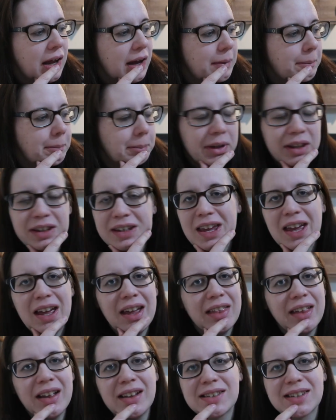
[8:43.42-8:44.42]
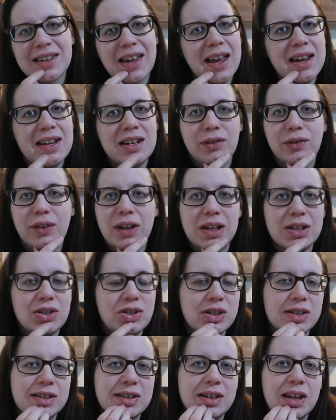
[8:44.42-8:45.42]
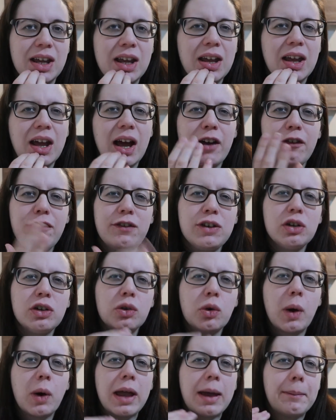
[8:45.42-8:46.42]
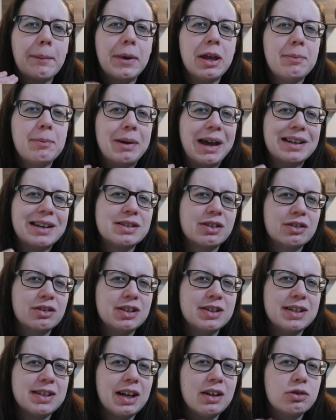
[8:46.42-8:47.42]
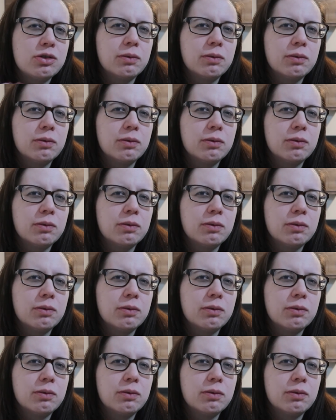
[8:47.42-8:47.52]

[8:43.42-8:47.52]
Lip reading: But yeah, that's kind of it. Just, I feel quite a bit better today.